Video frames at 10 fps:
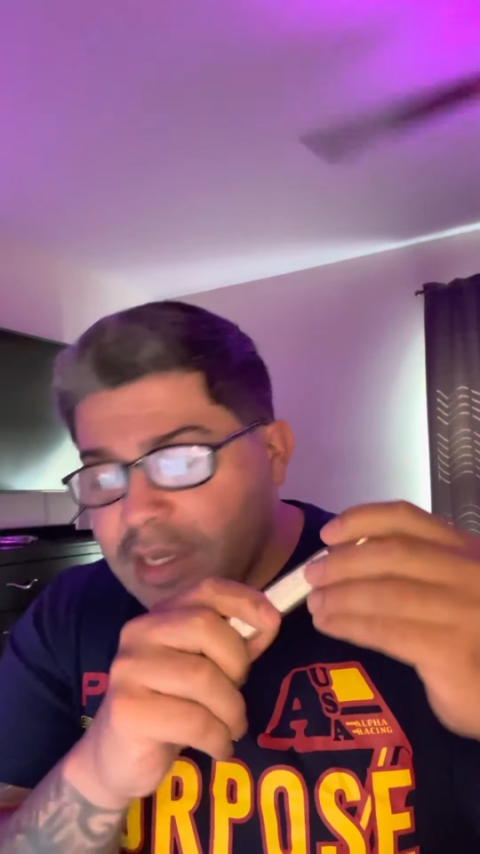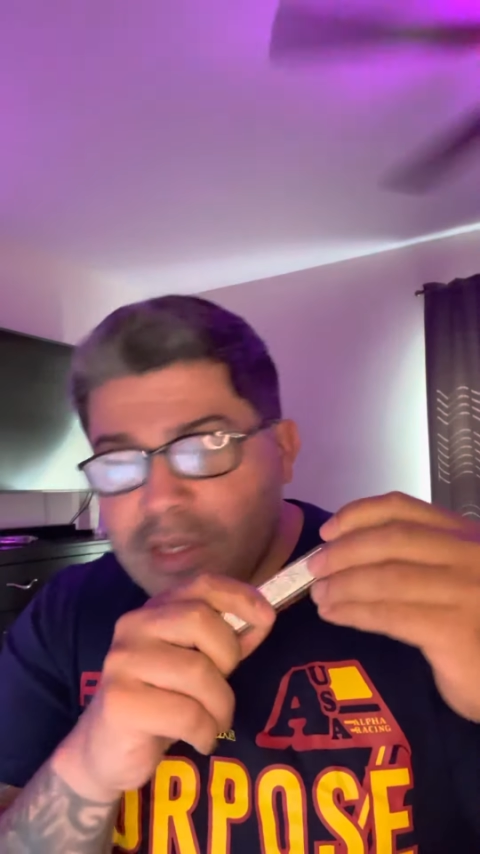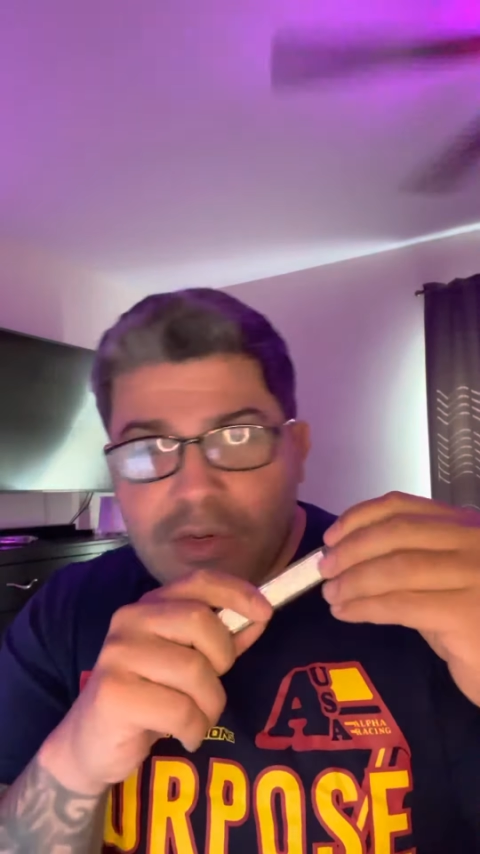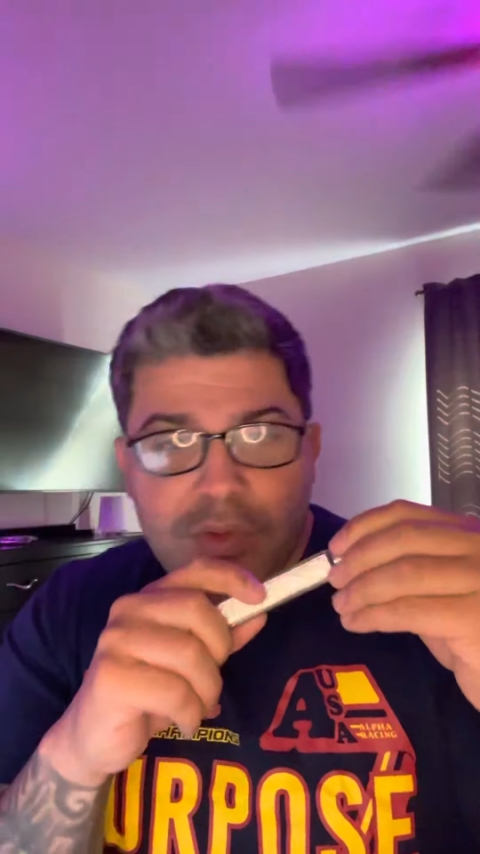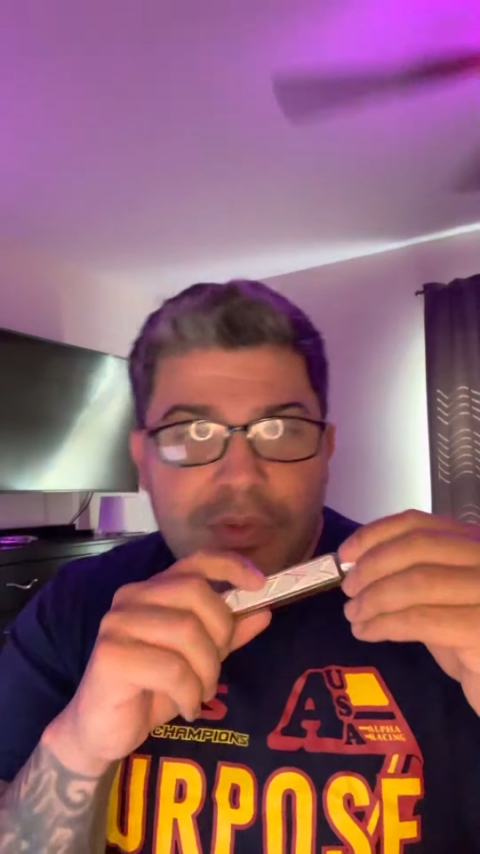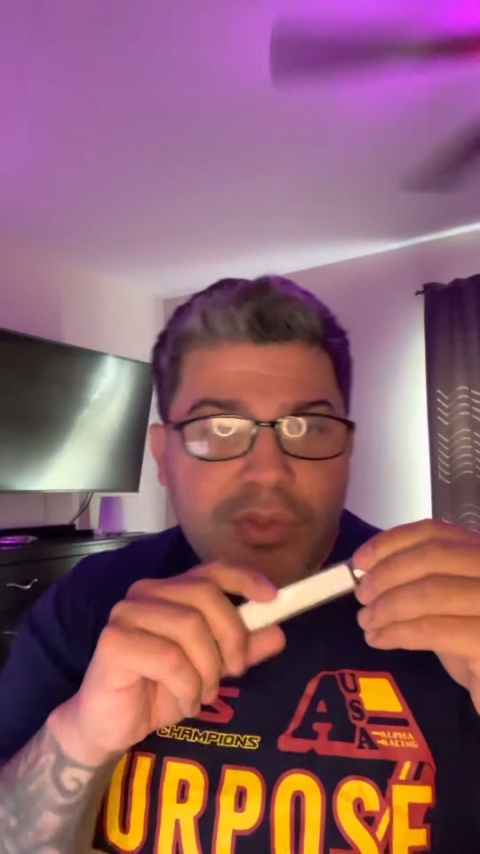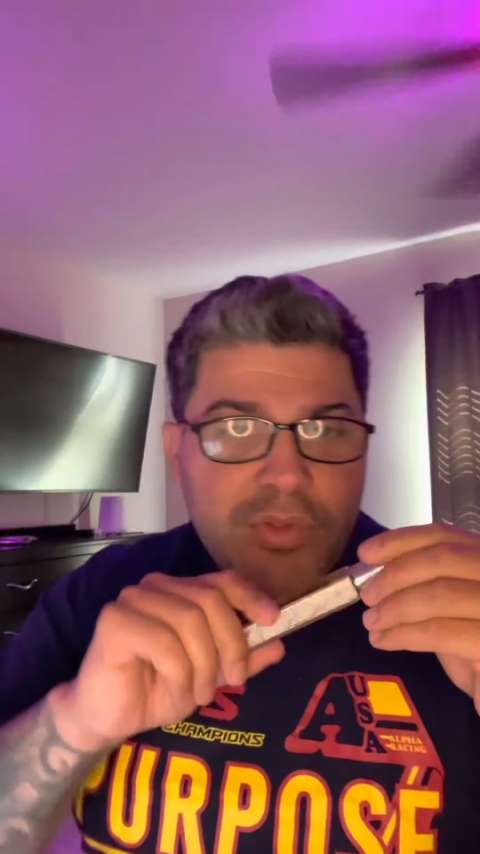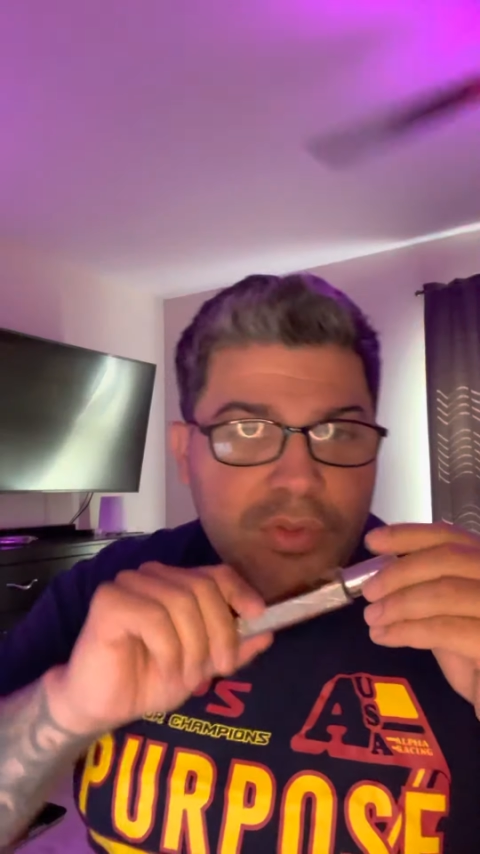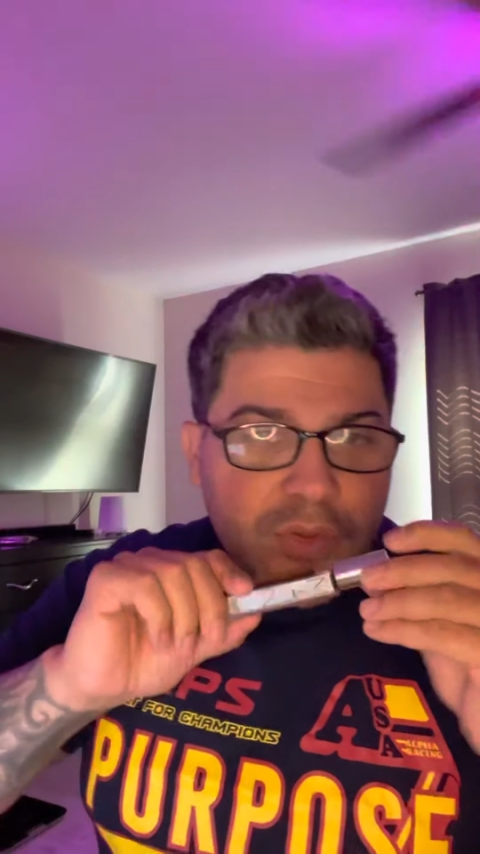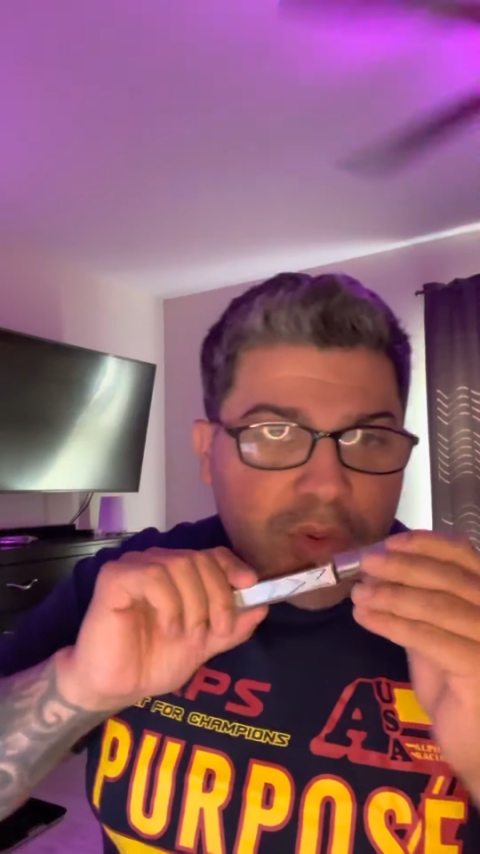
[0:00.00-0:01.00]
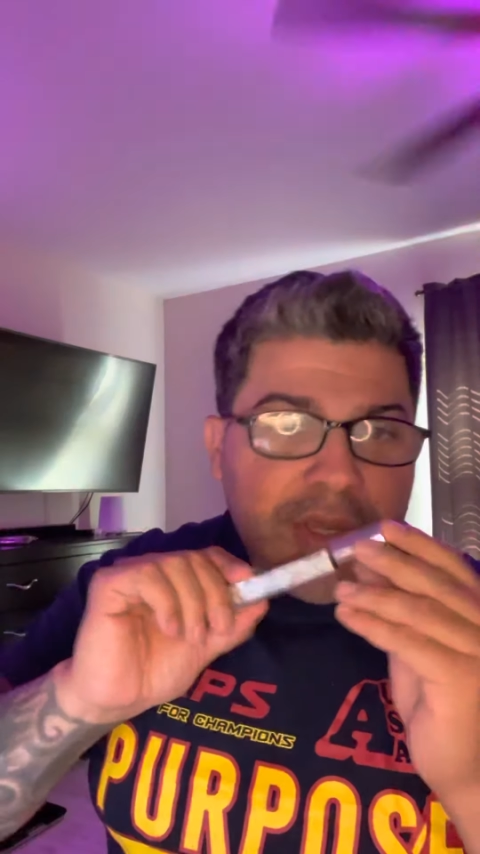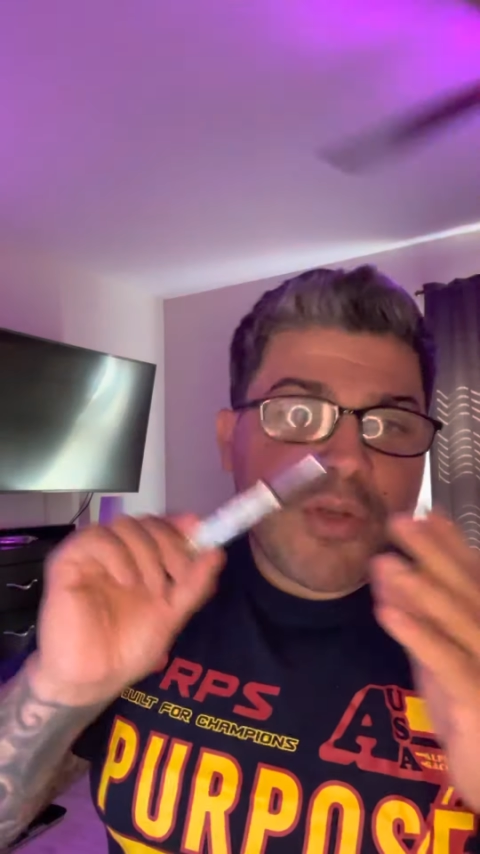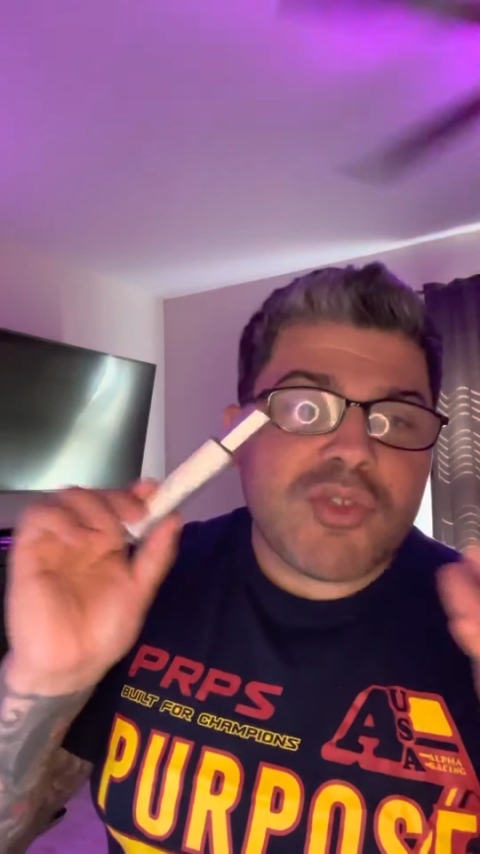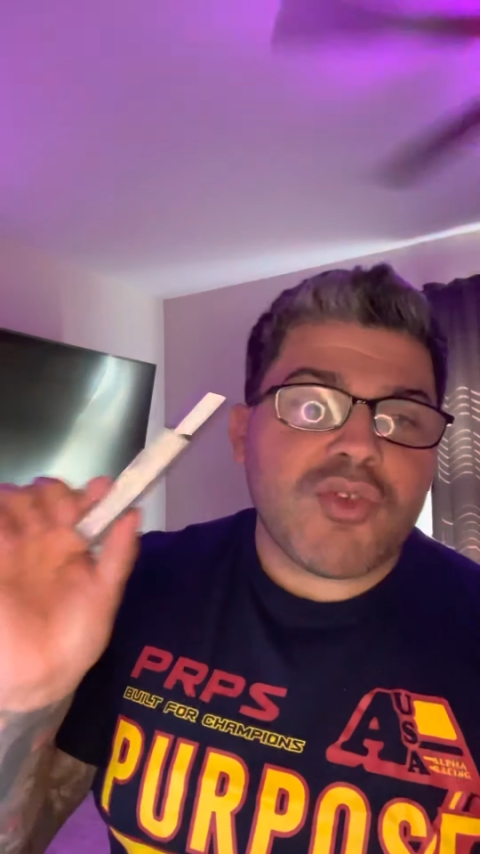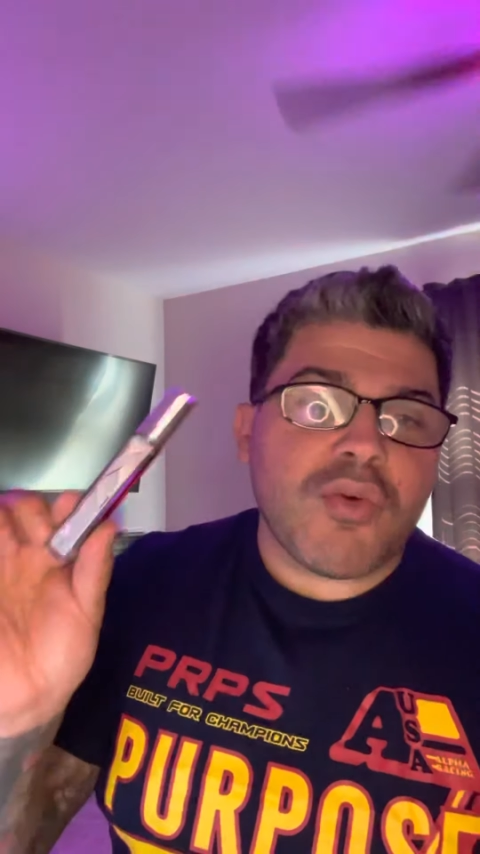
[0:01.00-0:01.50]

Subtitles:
you hear so